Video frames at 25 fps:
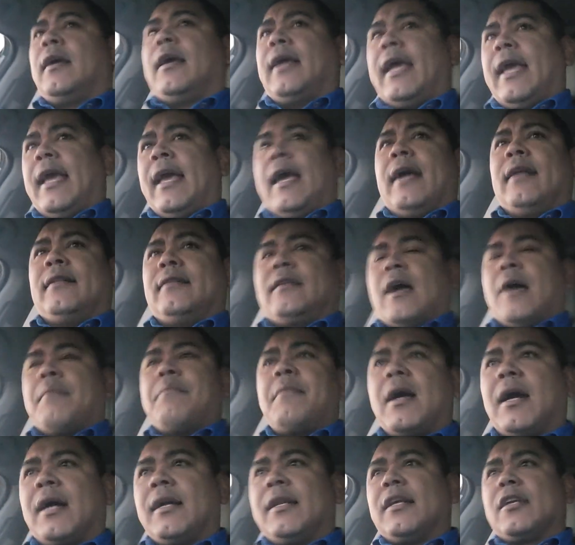And I'm
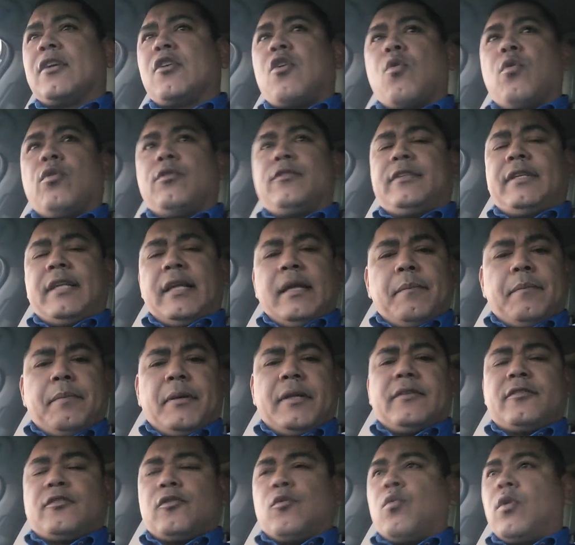not going to go deep
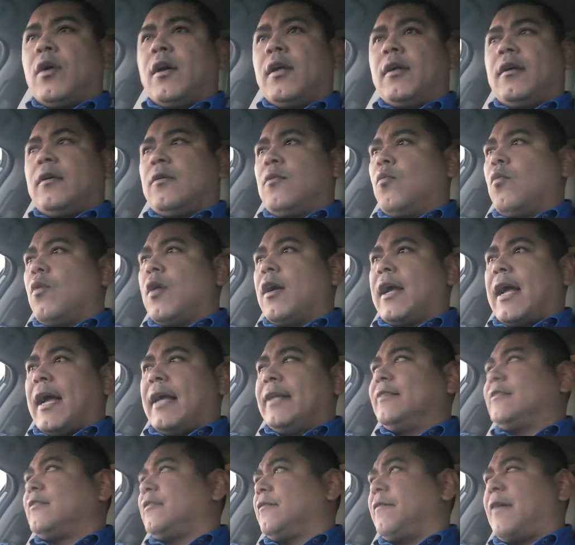into what
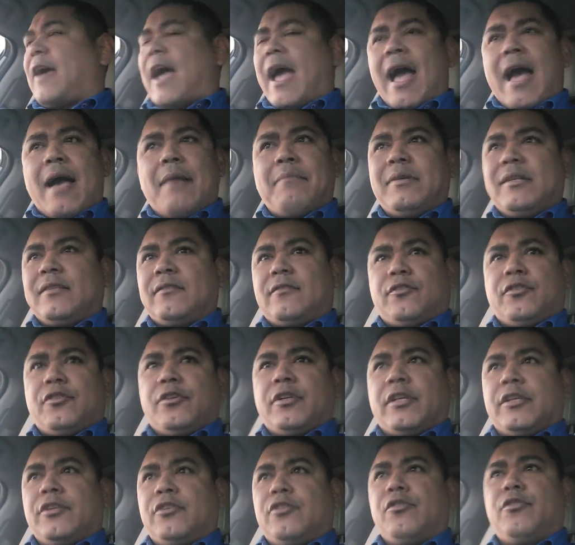kinds of habits you
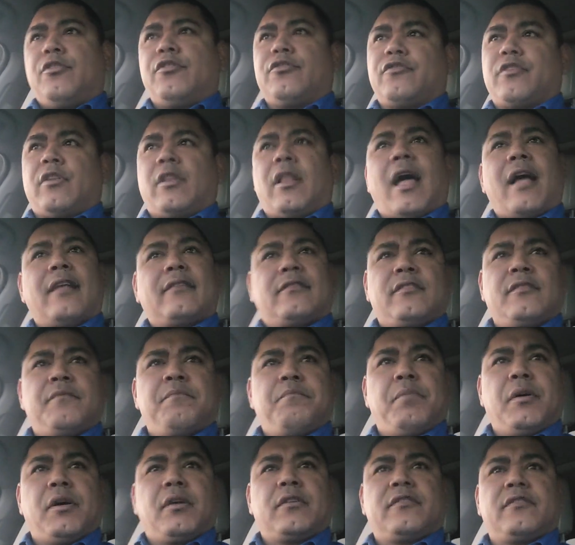can do. There's lots
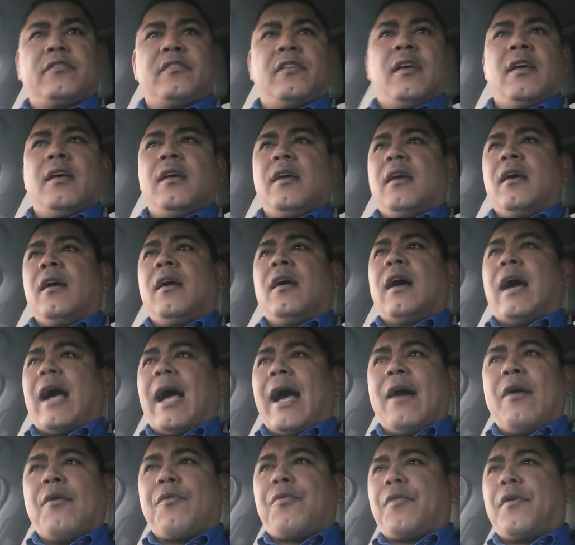of books
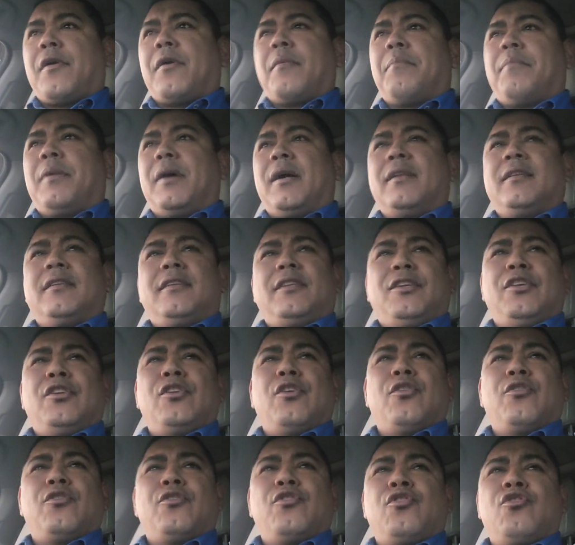out there, but you
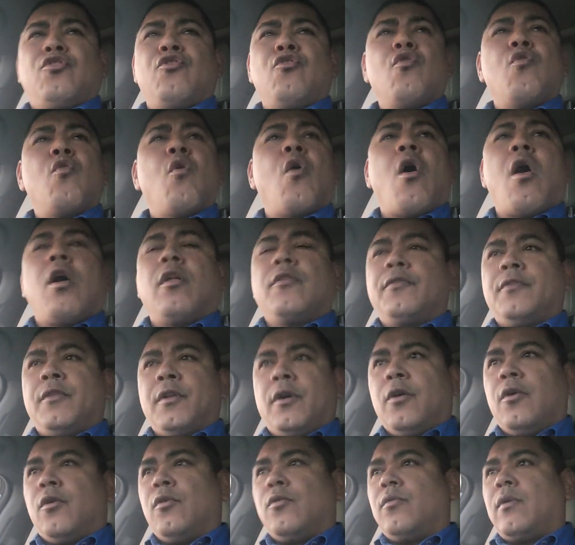all
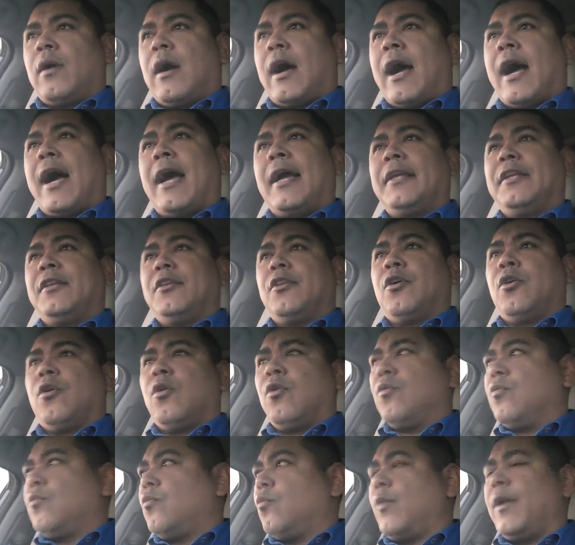know, I
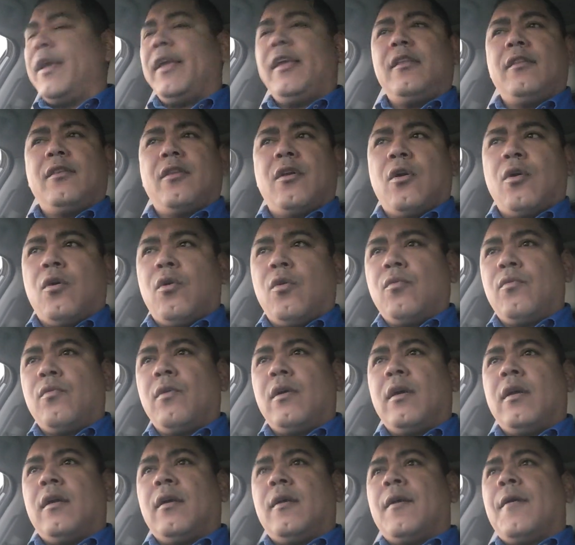know, we know
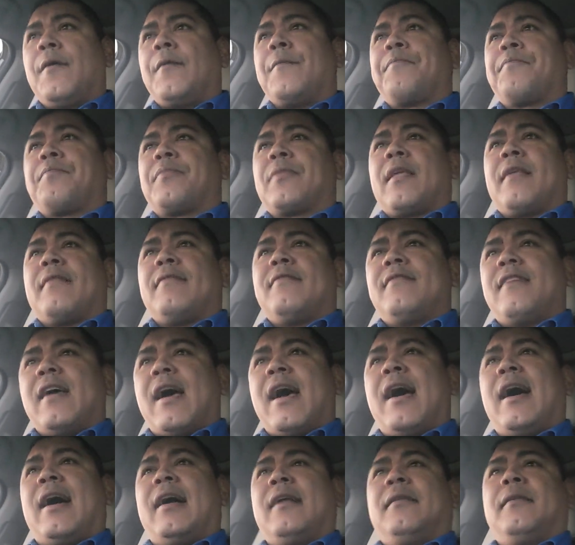
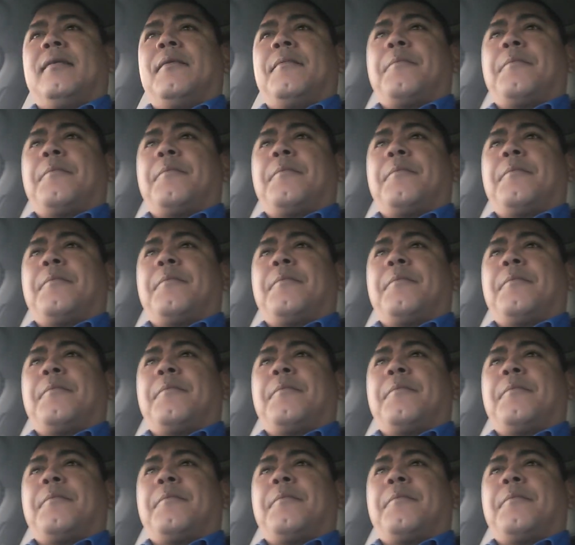that